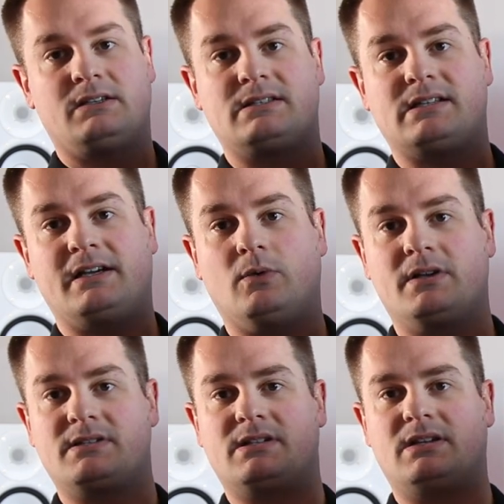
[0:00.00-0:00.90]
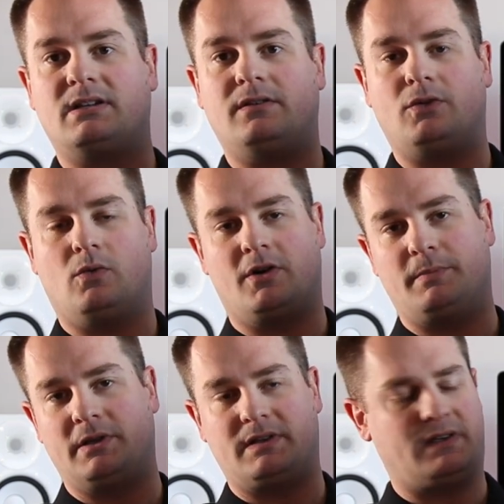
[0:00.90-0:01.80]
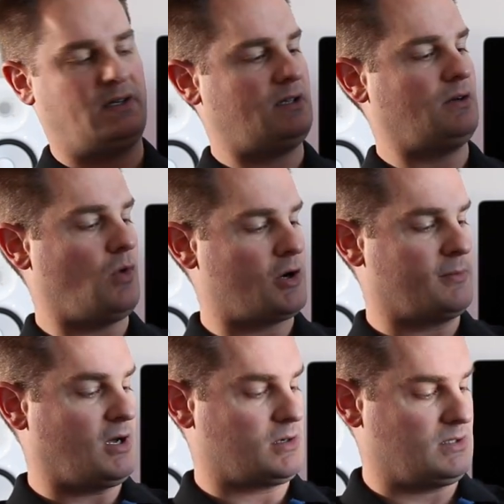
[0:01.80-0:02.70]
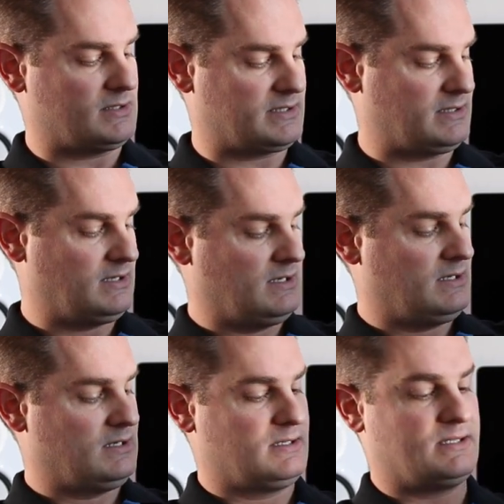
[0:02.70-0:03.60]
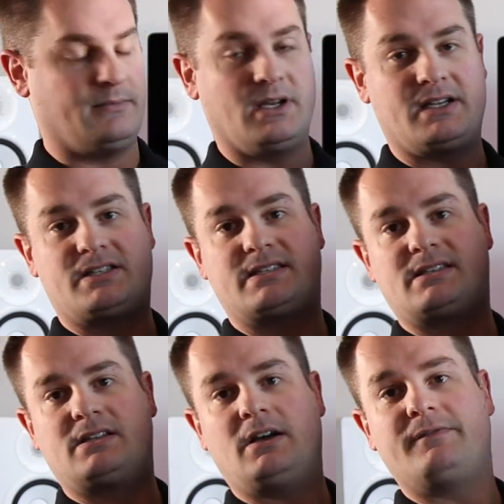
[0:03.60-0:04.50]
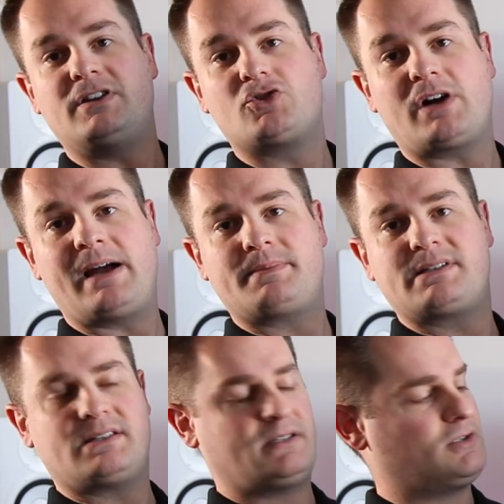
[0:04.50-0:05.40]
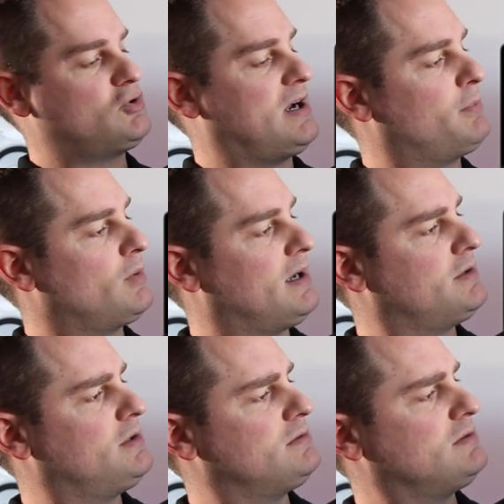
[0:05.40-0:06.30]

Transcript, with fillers: Side ones if you want to put water bottles, some nice comfy straps to strap around you.